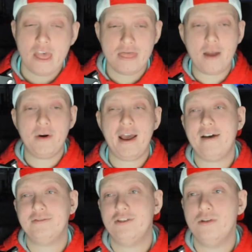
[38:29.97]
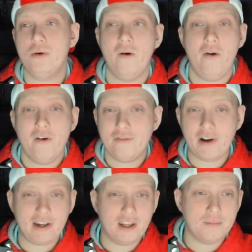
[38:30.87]
They would have to
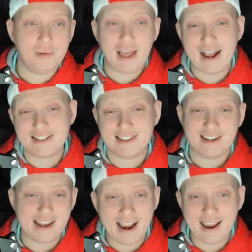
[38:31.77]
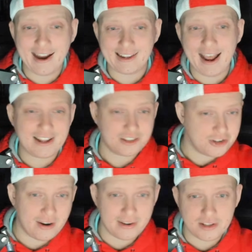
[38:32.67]
fucking blast the Nyan Cat
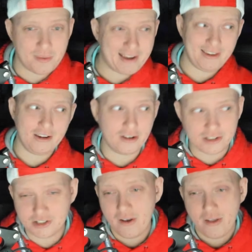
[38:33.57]
song into my ears